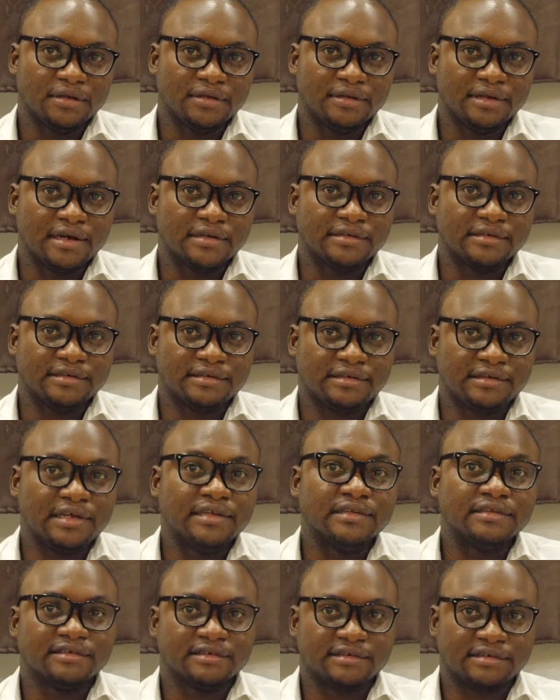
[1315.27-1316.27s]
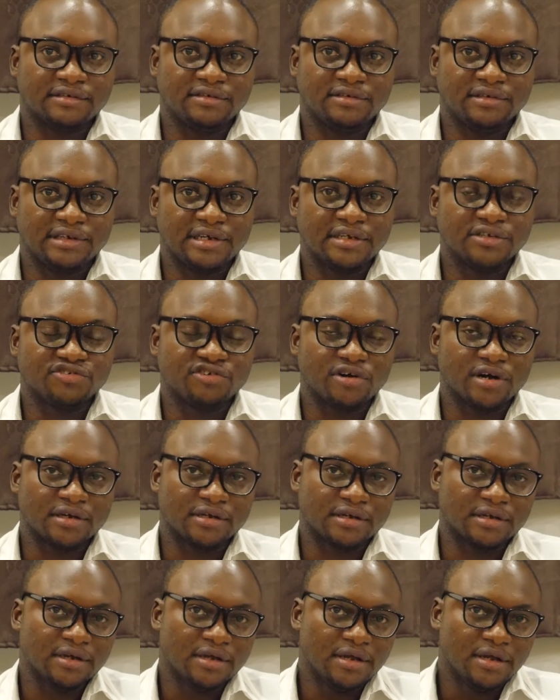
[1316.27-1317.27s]
that
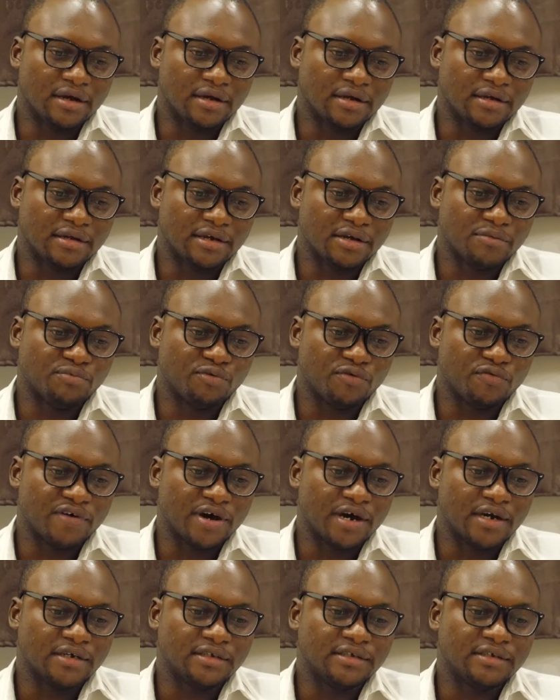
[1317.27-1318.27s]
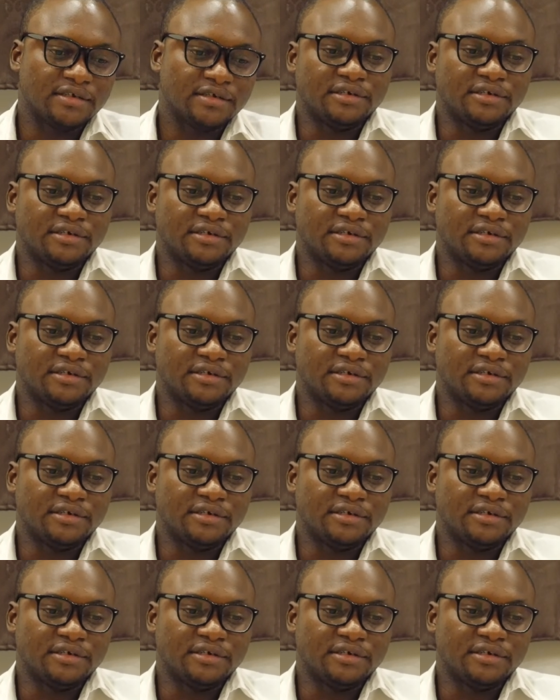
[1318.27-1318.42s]
Kintrack can provide.